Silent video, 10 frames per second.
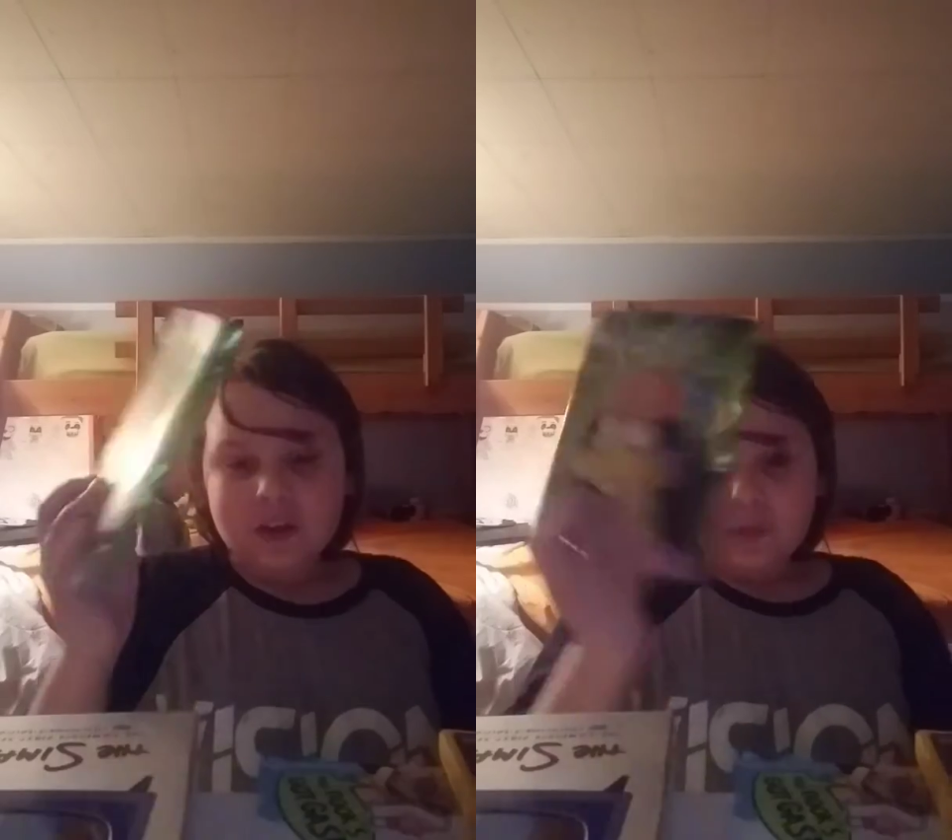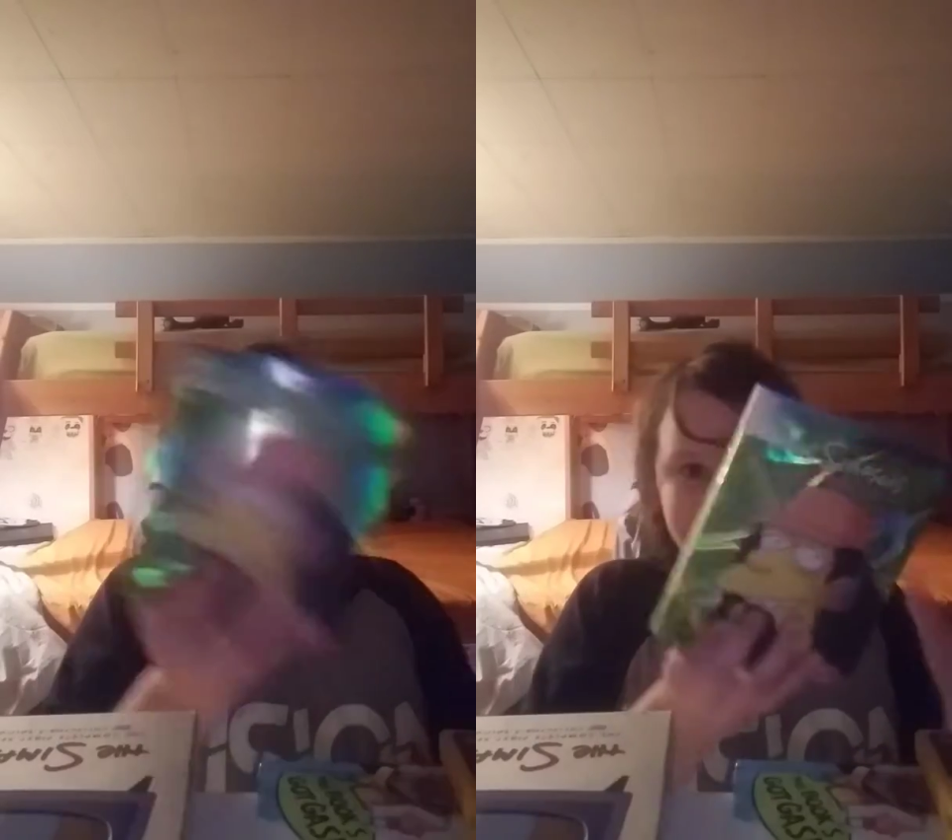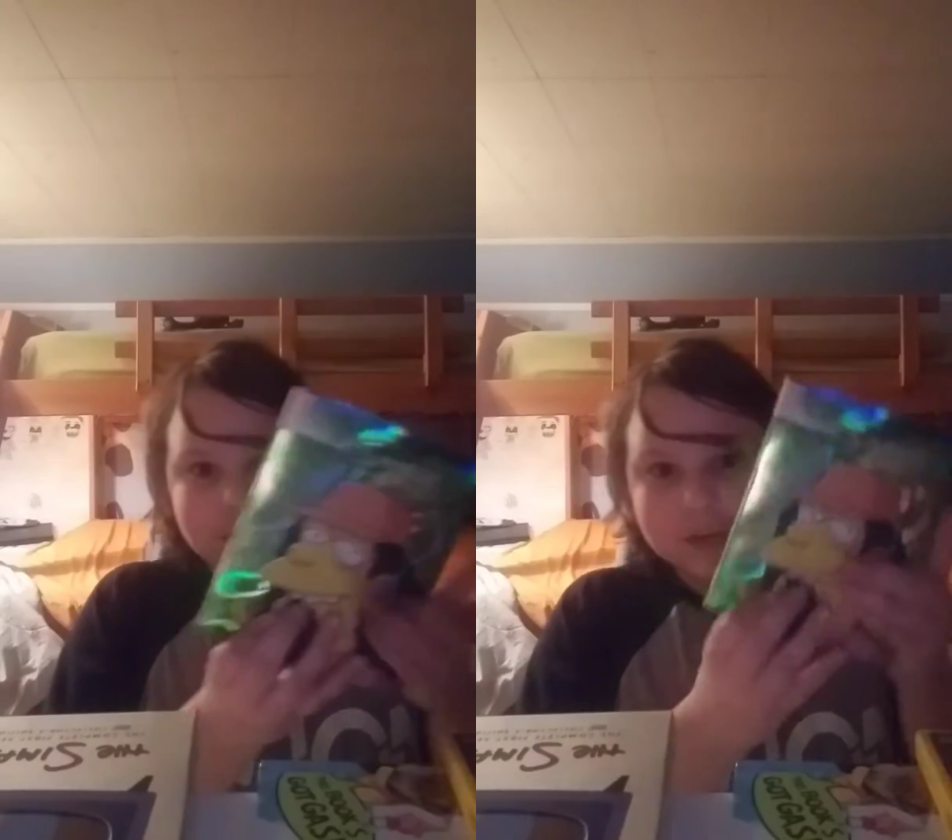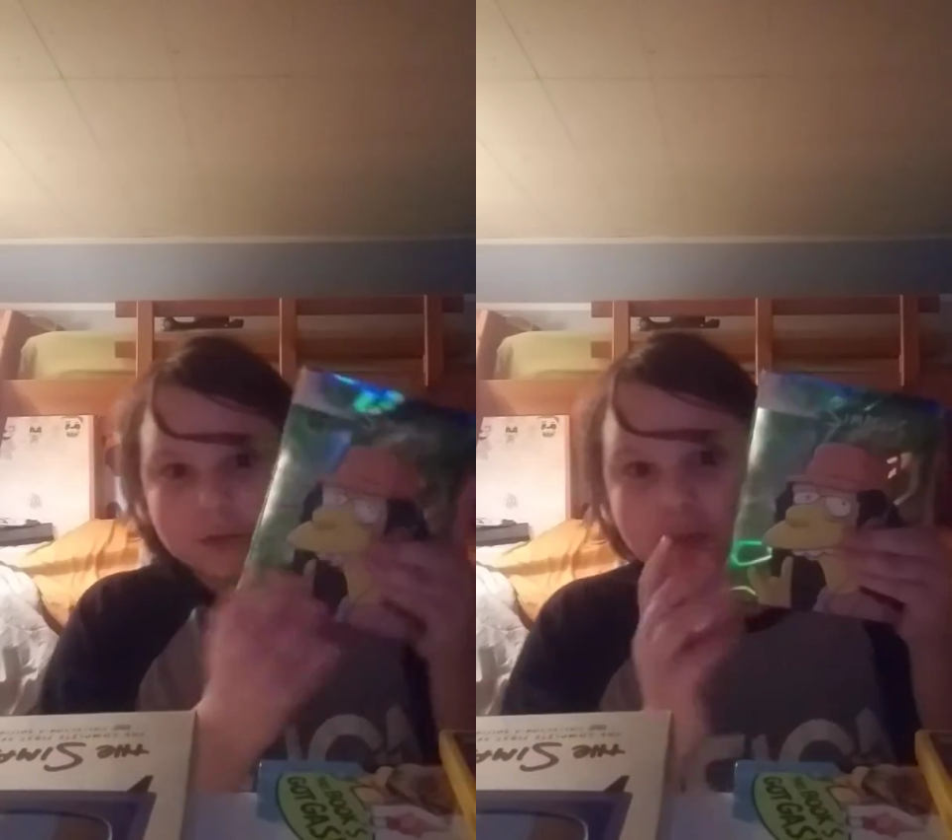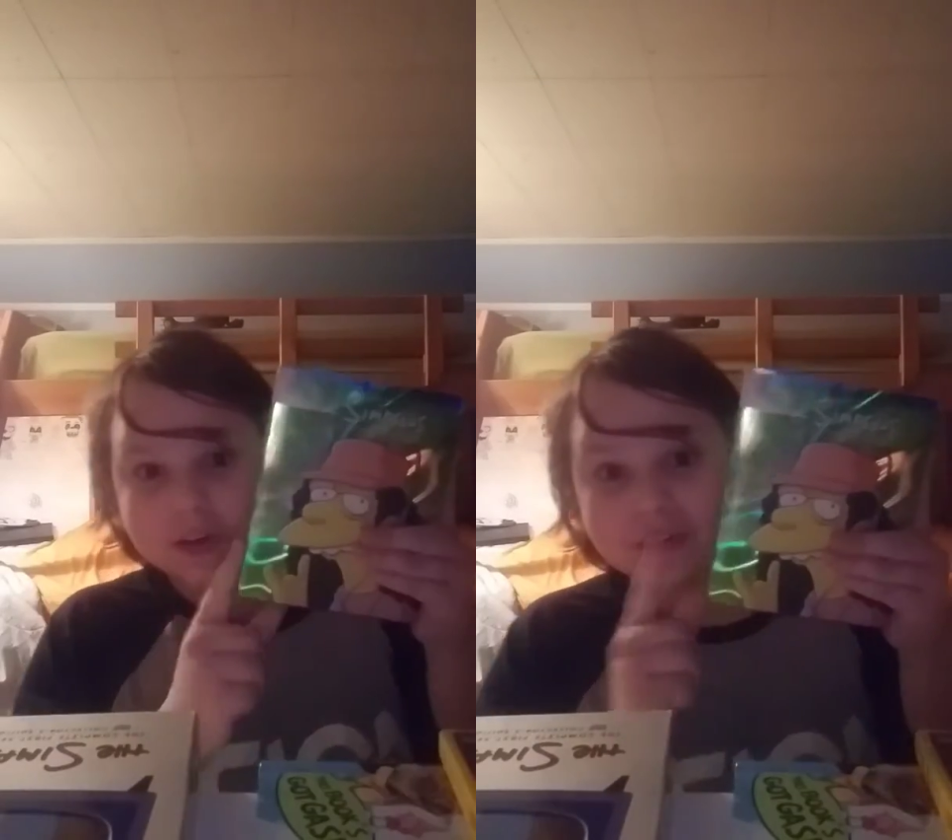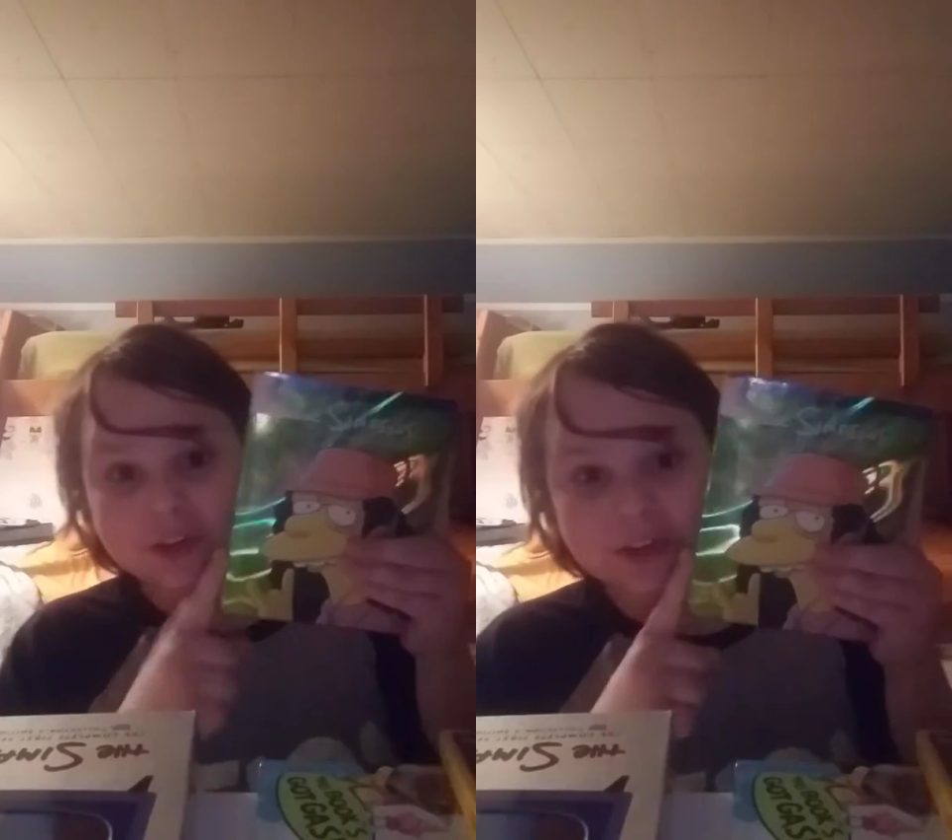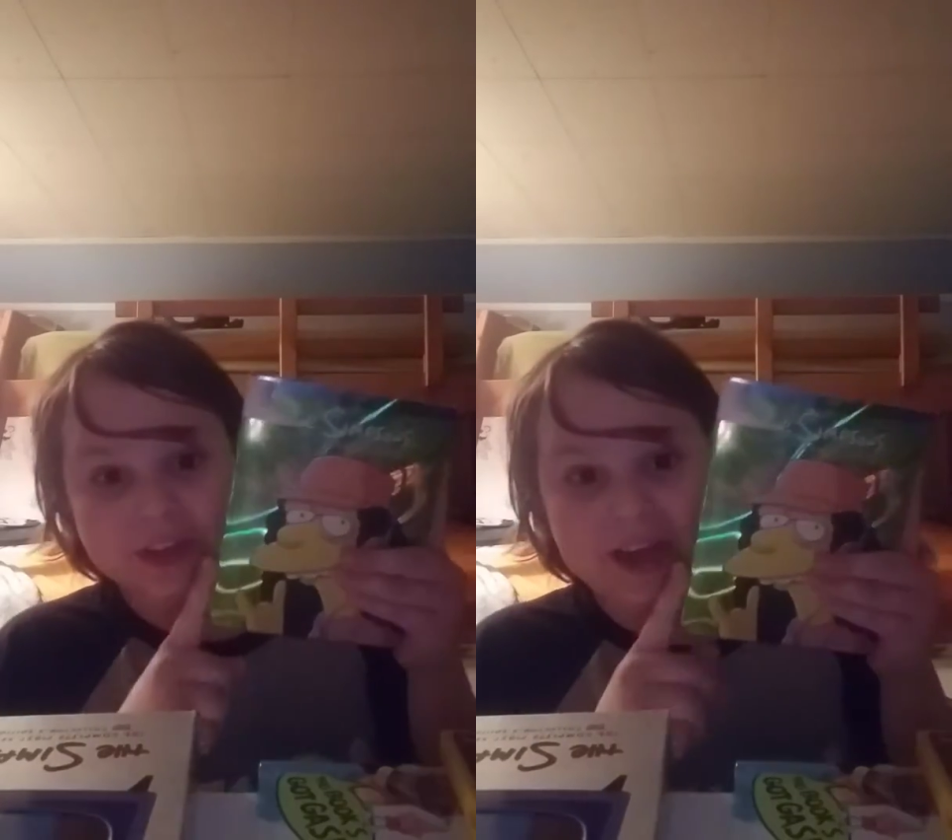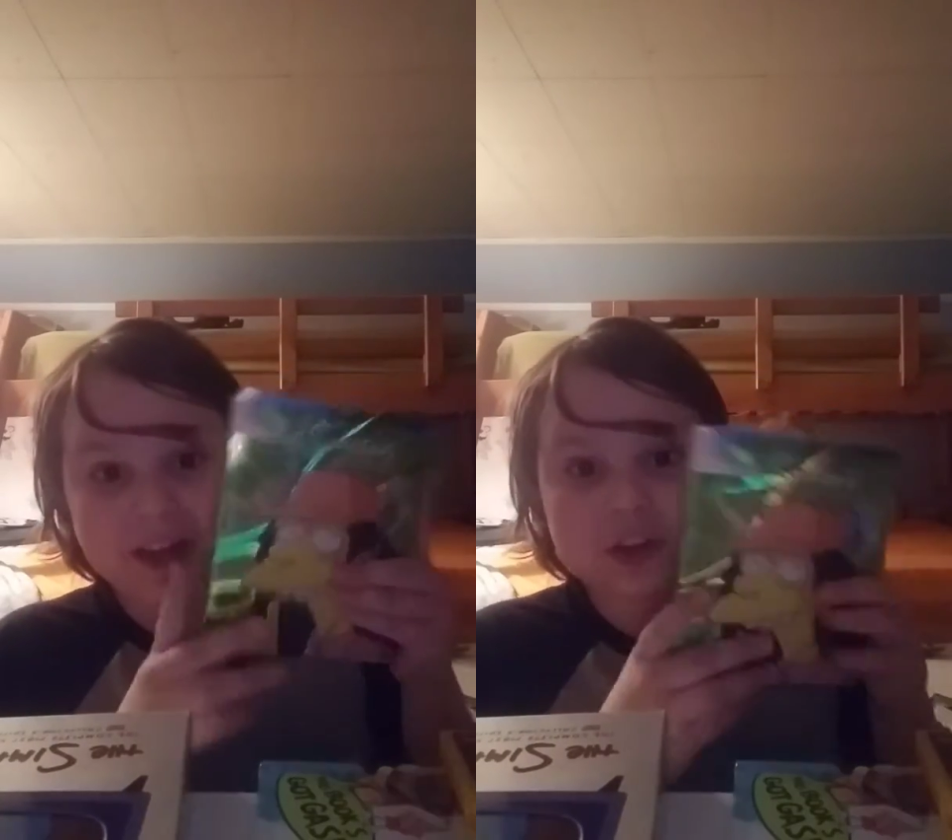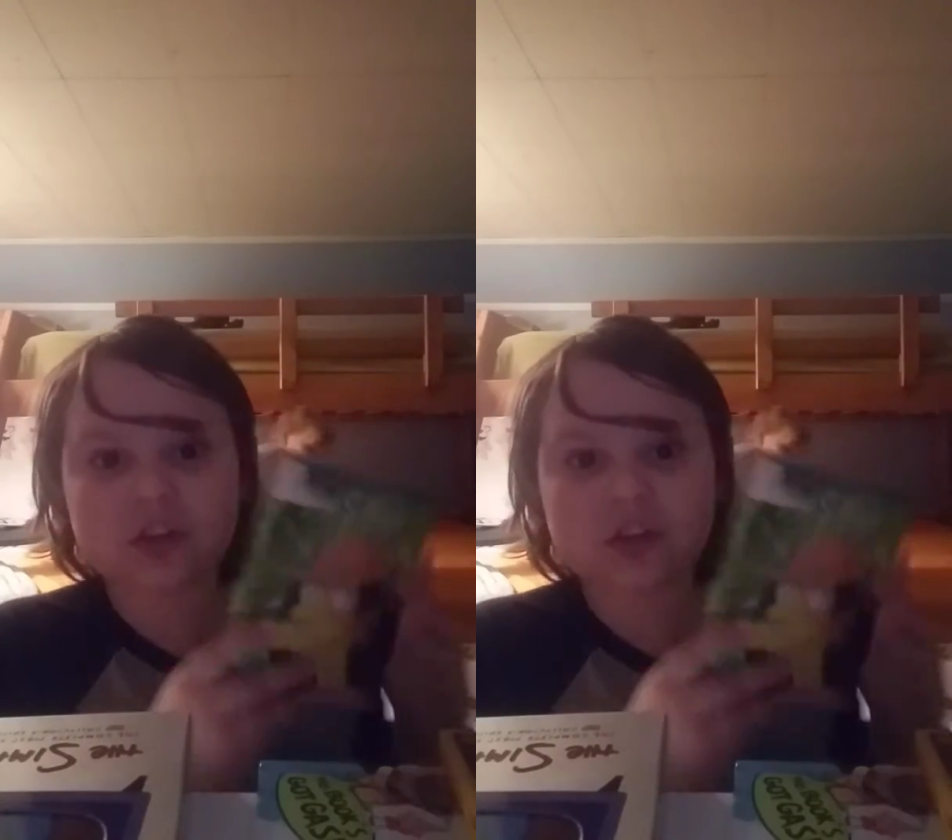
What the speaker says: We're also looking at